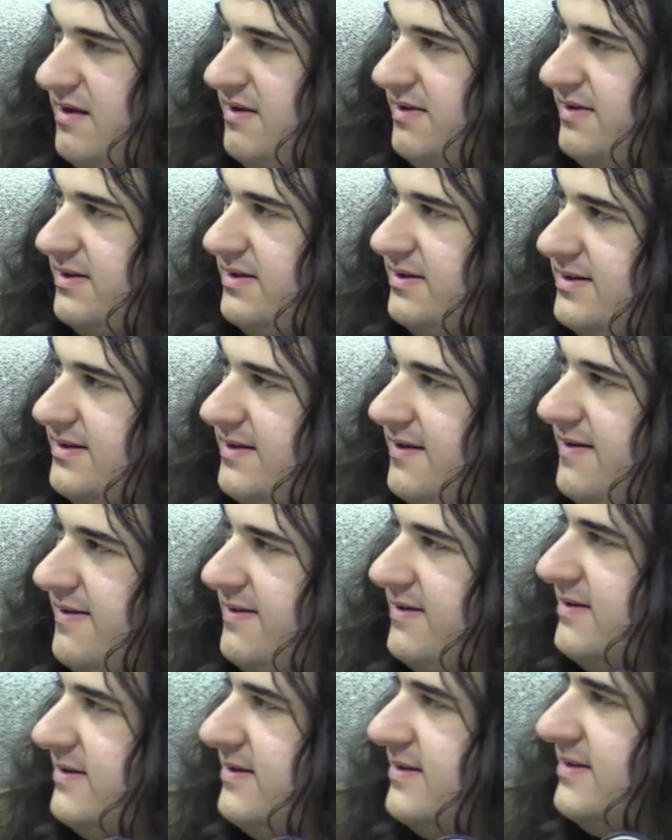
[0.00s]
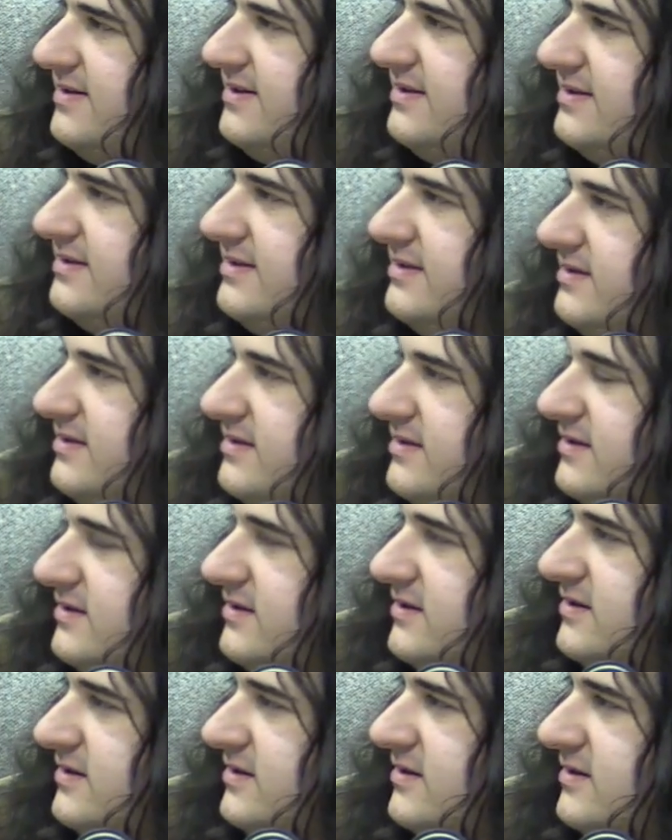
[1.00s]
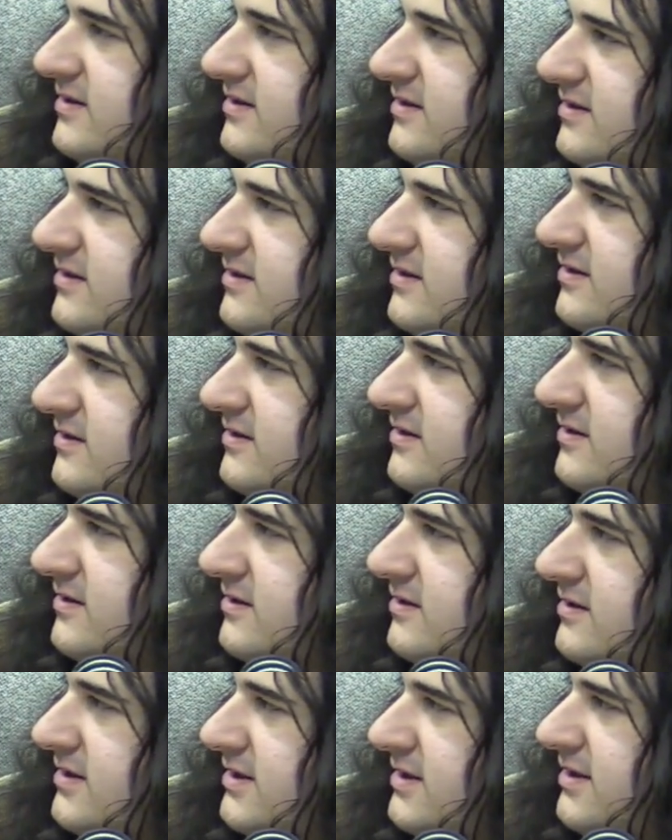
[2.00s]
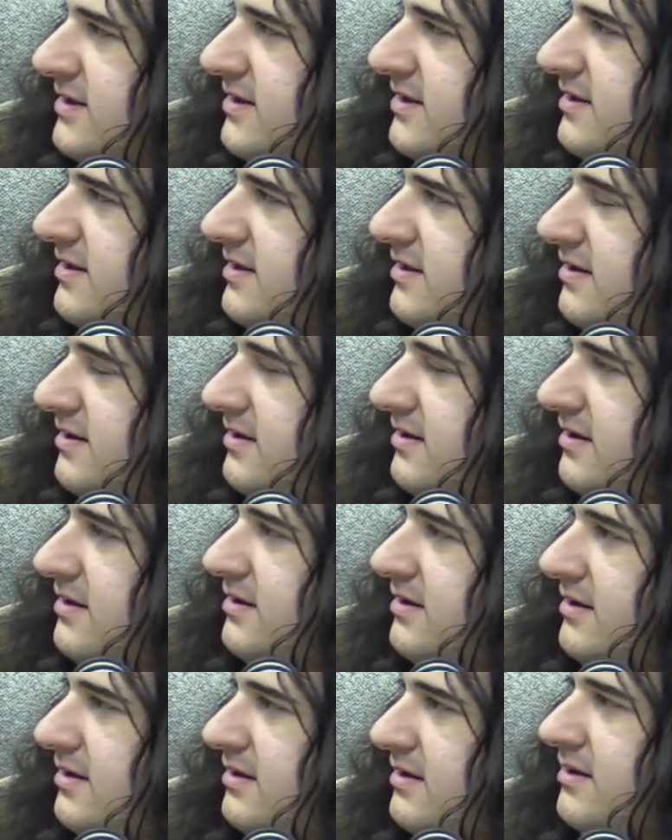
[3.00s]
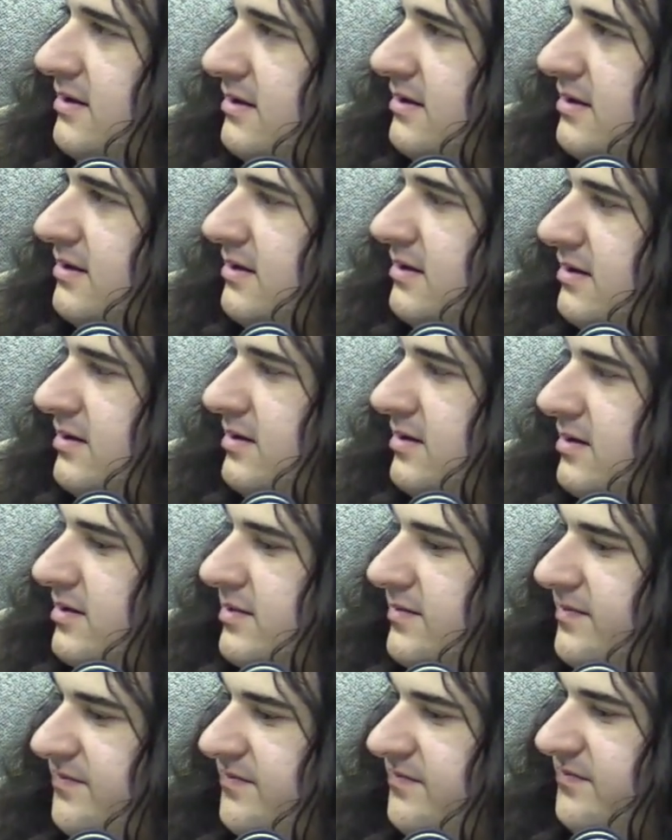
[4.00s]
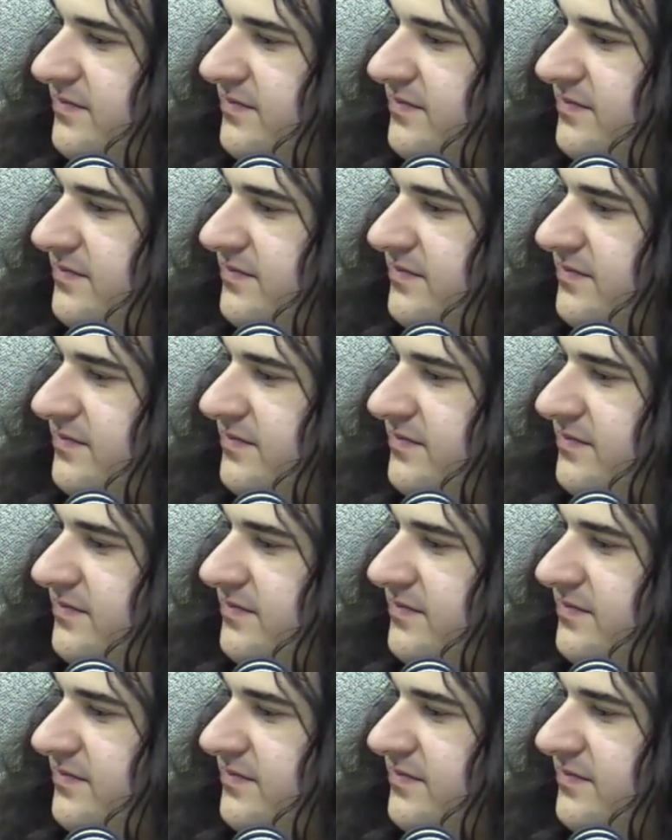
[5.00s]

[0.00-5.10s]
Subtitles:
This person isn't speaking.